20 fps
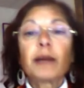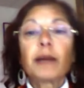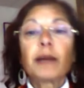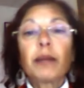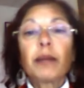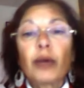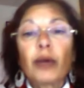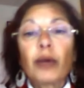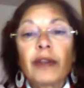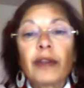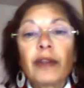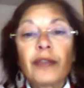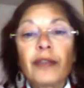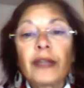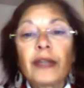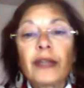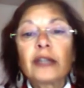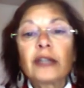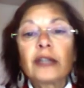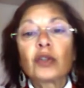my brother
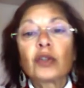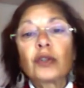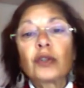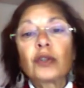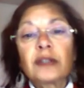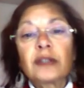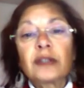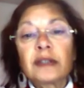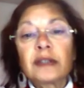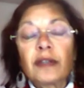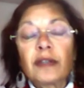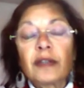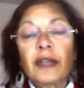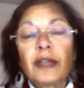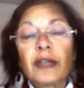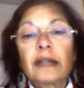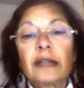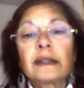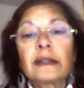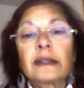thinks, your sister
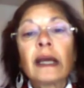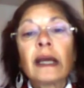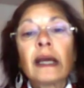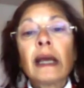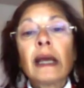thinks.